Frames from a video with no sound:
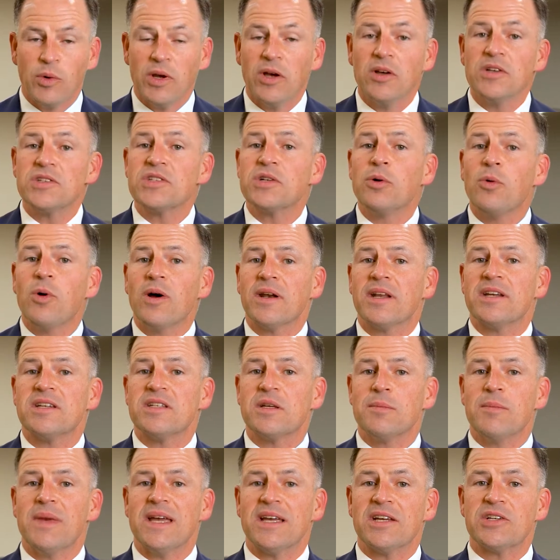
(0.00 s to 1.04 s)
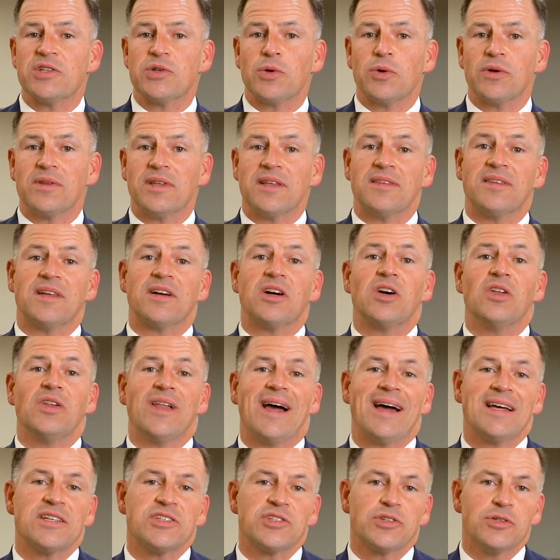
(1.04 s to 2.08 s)
also wanted to make sure that the
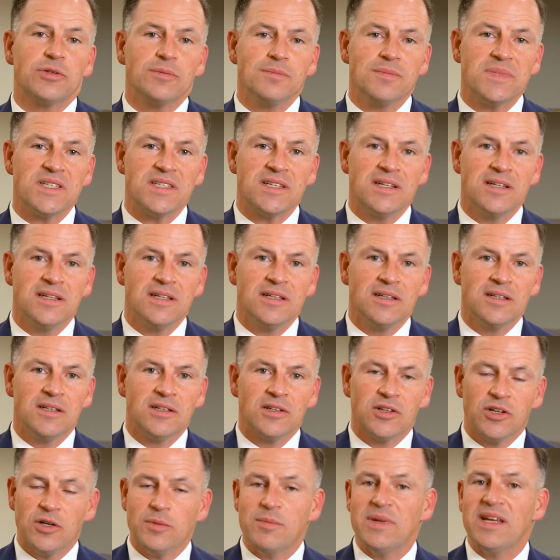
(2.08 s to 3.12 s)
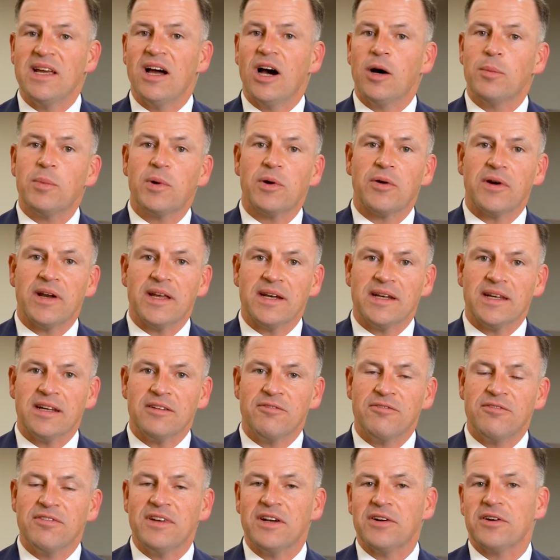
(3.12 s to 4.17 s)
classrooms could be
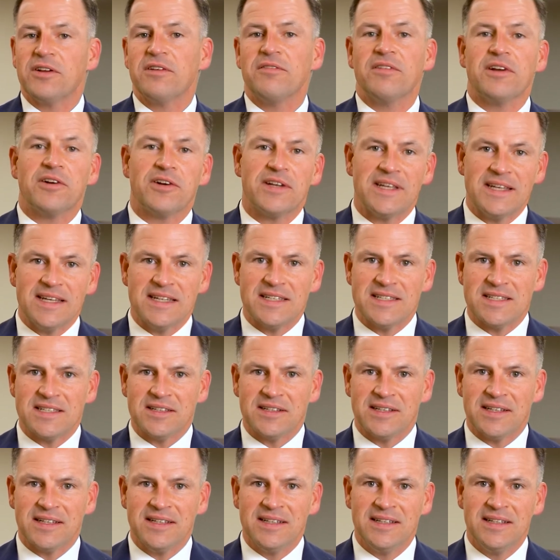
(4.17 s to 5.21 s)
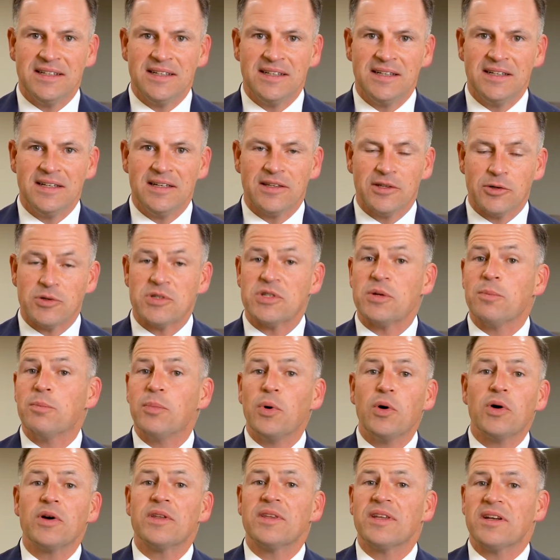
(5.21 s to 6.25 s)
upgraded very, very easily. There was a
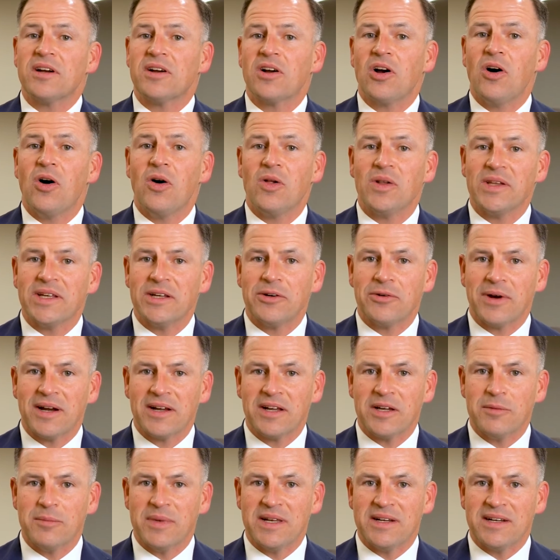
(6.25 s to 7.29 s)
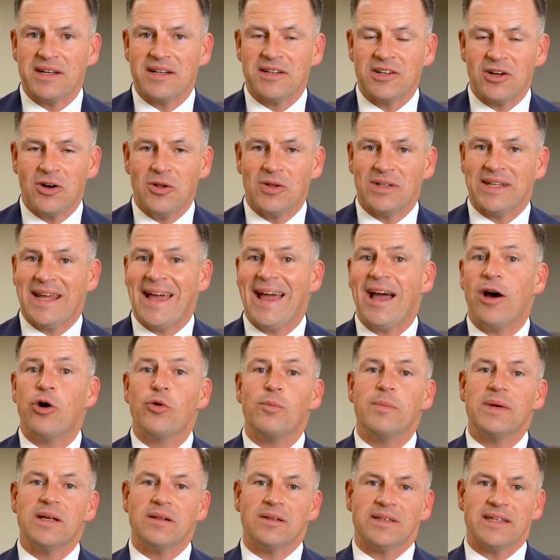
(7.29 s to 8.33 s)
book that a colleague recommended called How
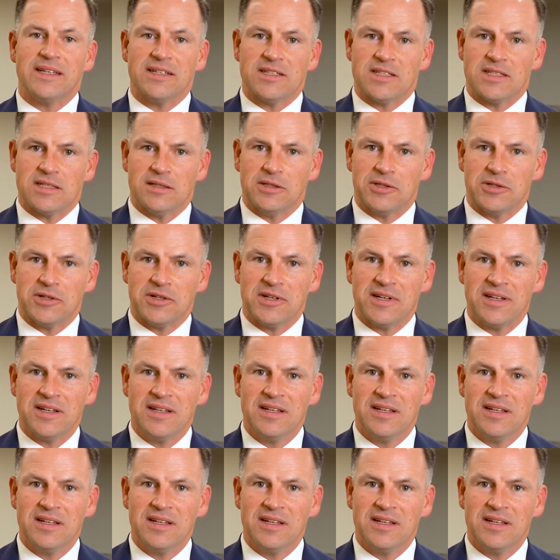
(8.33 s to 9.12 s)
Buildings Learn.